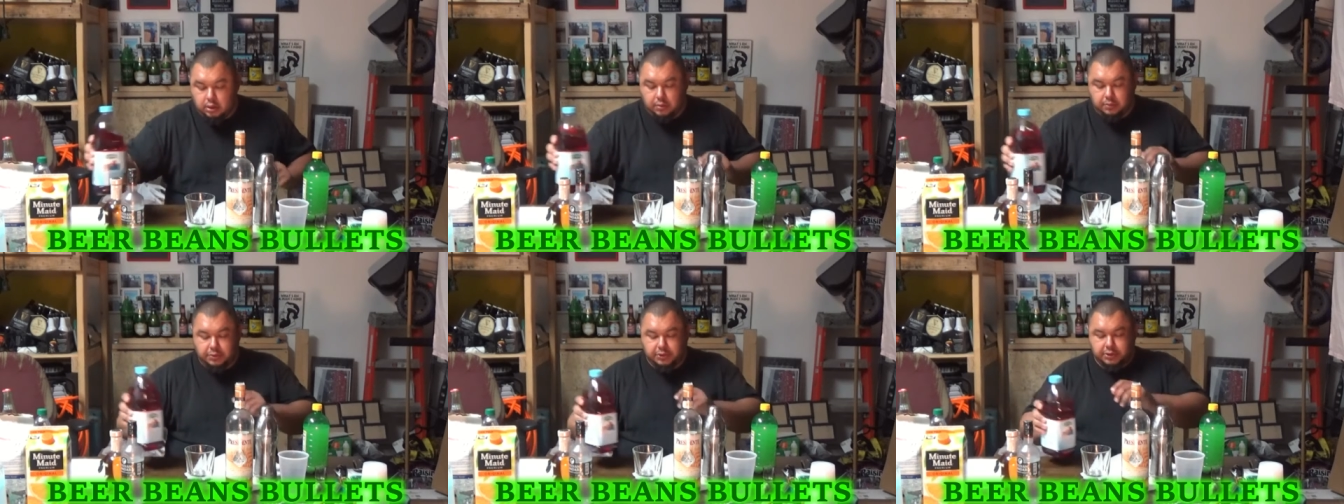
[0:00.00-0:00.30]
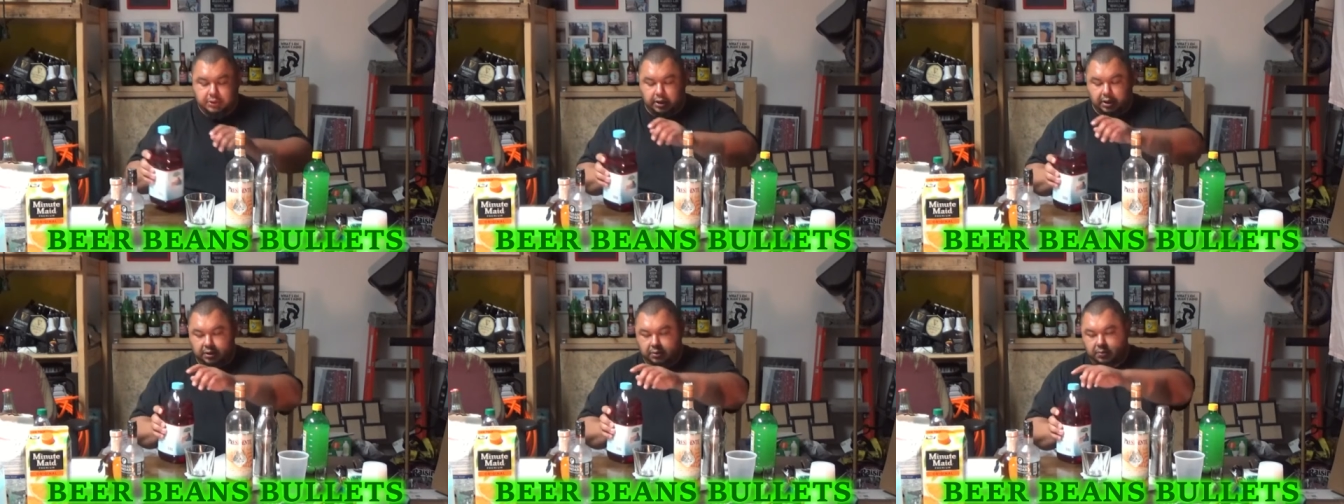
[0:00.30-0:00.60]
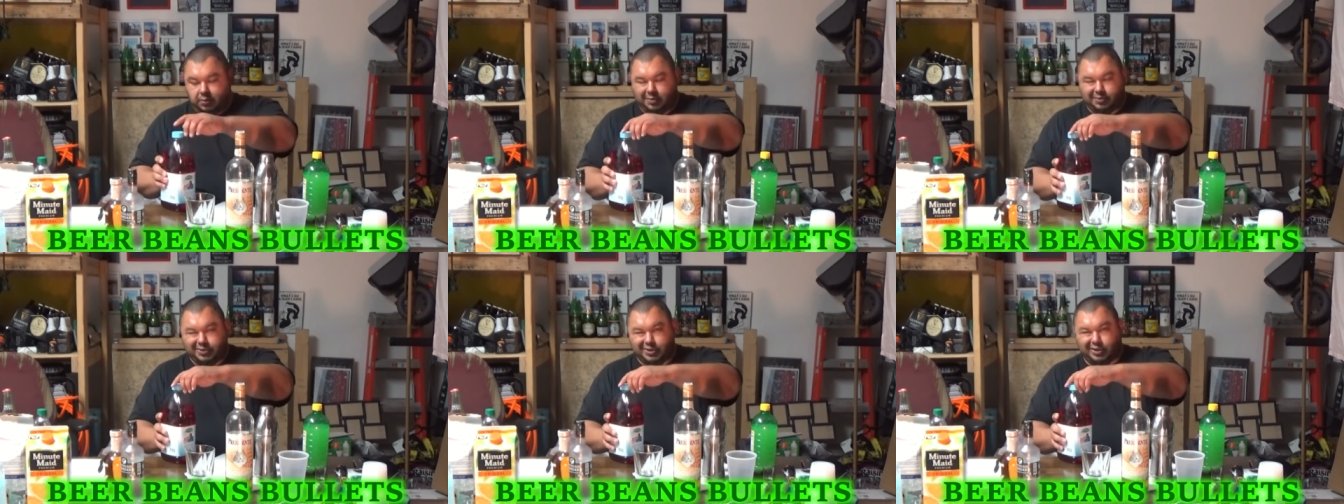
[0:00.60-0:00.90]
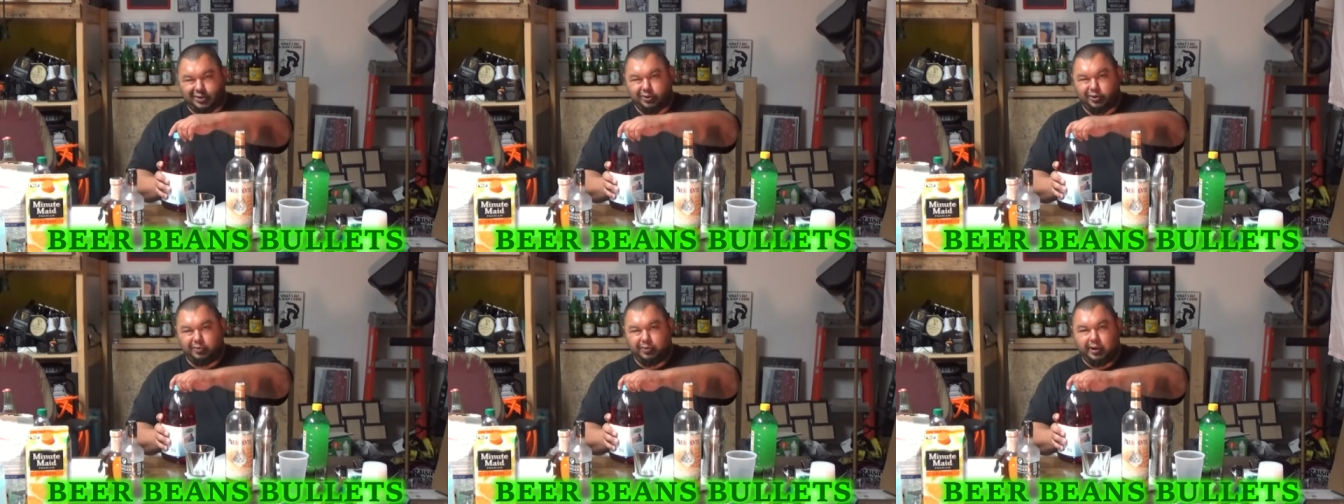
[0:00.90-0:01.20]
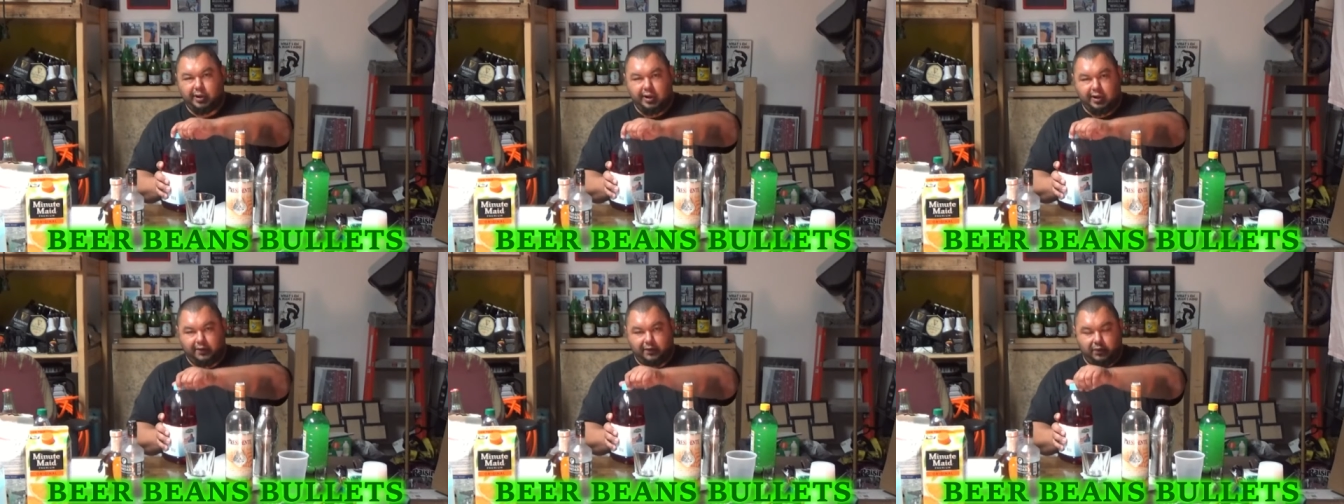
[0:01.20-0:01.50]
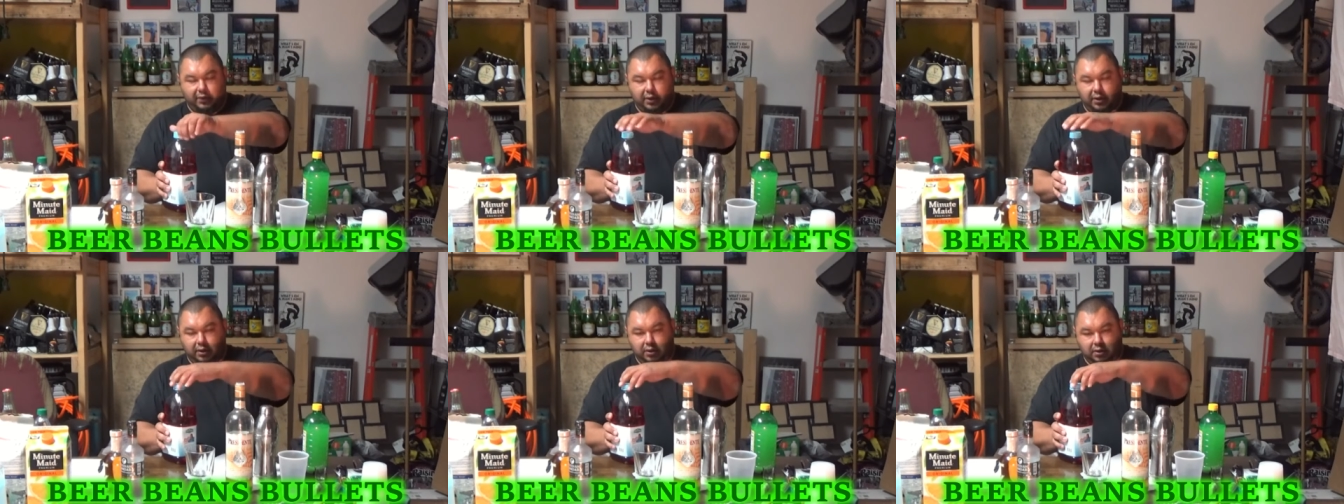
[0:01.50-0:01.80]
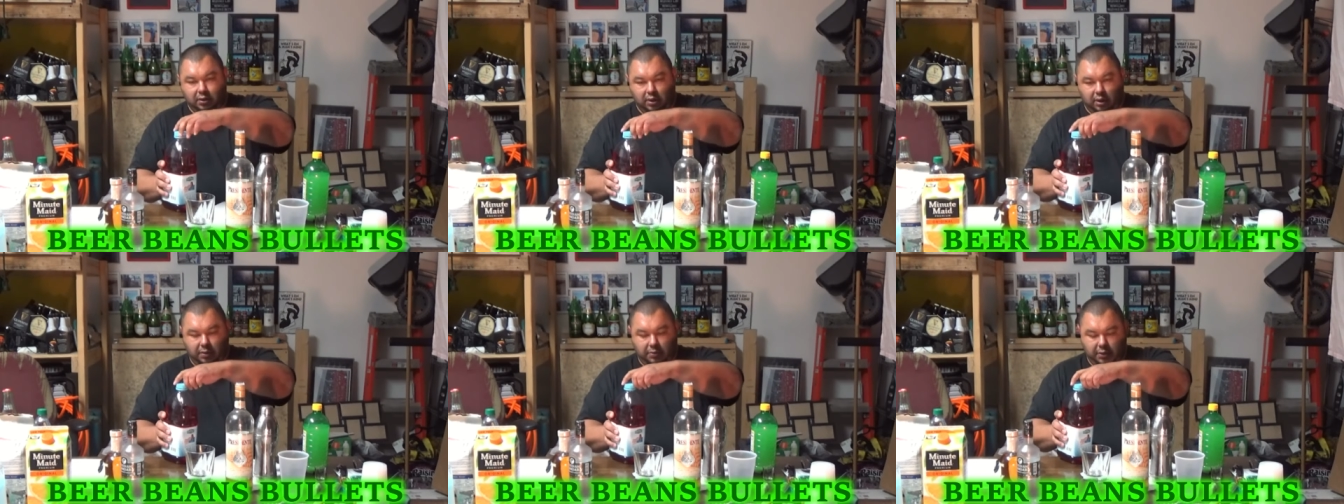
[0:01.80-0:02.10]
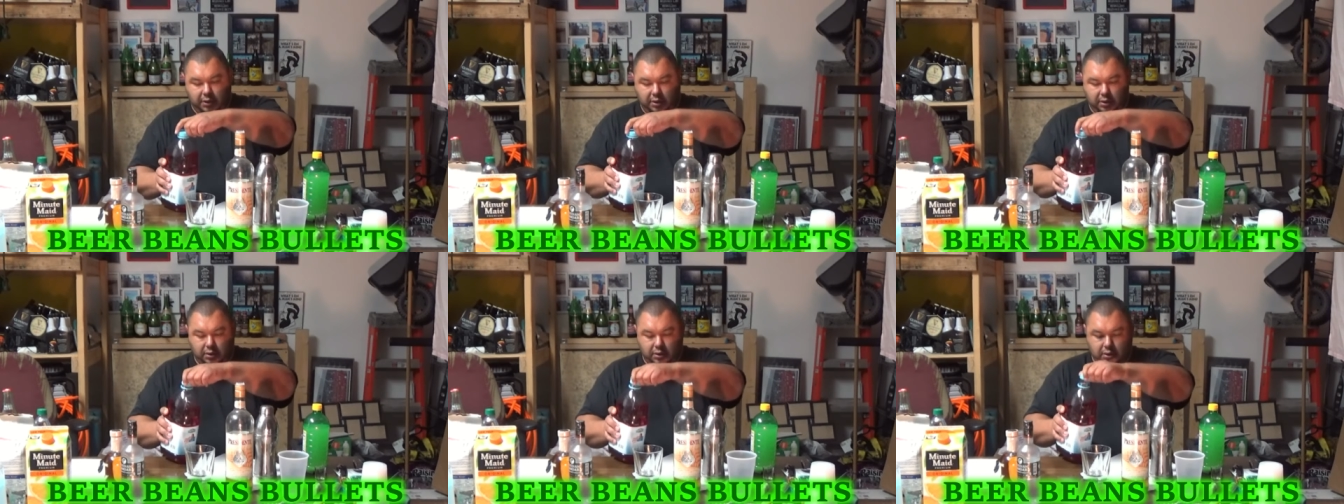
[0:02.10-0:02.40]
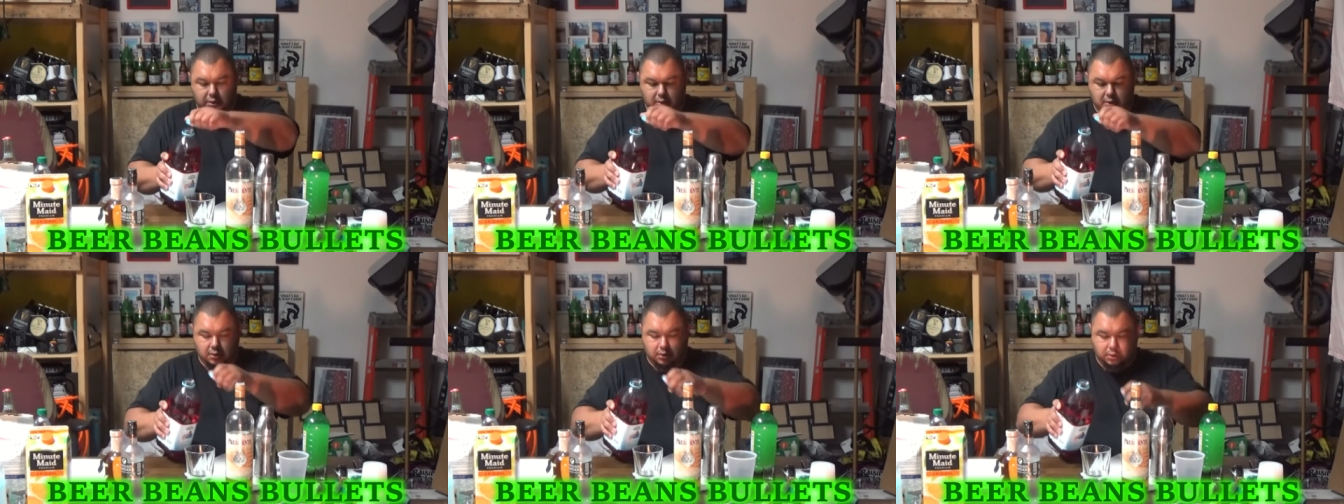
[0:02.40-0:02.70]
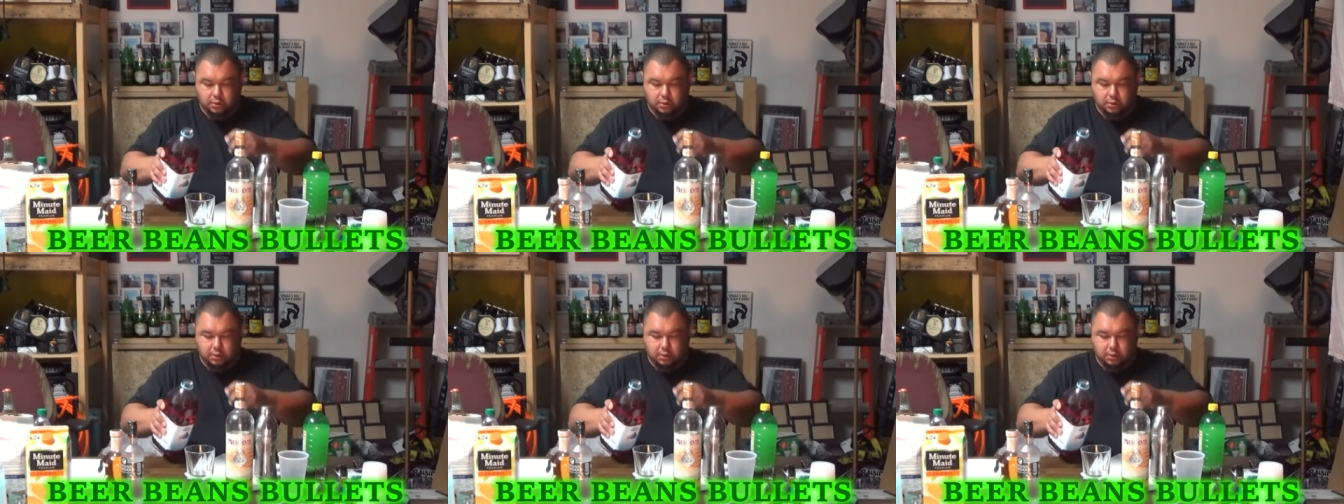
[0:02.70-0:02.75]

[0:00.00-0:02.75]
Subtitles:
just gonna do it about halfway. I mean, oh